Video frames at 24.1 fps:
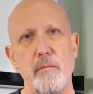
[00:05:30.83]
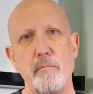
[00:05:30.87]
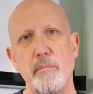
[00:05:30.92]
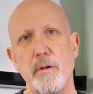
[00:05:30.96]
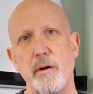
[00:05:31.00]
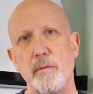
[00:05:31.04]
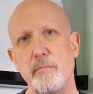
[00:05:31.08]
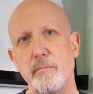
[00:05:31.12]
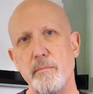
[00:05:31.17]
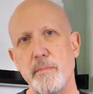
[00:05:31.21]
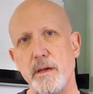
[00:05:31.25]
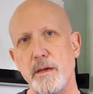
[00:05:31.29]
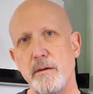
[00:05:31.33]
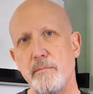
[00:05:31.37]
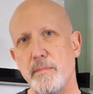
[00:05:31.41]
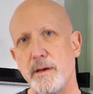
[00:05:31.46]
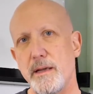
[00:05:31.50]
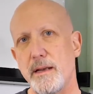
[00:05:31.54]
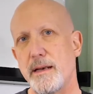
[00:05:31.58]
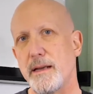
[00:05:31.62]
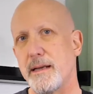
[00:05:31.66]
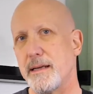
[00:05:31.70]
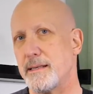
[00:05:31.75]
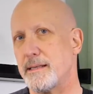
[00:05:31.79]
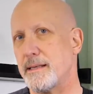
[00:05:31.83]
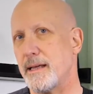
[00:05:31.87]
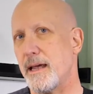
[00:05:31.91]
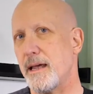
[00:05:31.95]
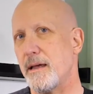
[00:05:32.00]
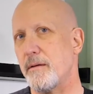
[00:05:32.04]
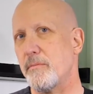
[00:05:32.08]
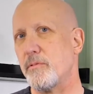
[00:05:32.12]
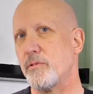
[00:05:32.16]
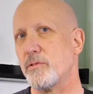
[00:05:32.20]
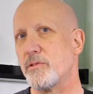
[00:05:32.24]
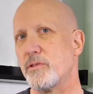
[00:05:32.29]
but MEMAN is
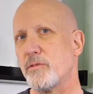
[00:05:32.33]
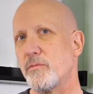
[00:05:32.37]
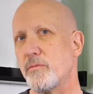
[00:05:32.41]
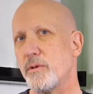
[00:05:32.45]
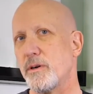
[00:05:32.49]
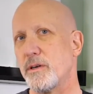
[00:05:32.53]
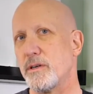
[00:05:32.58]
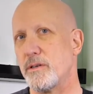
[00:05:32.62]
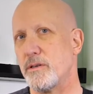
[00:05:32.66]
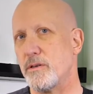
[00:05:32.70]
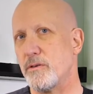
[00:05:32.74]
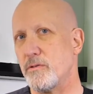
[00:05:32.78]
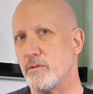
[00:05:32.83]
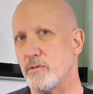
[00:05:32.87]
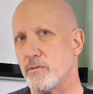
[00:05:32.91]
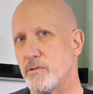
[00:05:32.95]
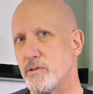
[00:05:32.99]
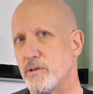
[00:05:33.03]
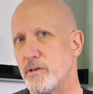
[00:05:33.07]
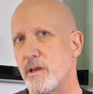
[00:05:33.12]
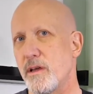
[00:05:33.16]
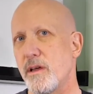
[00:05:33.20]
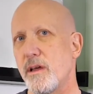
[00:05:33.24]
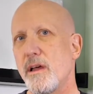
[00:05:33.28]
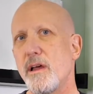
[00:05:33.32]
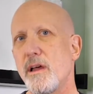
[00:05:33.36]
able to reduce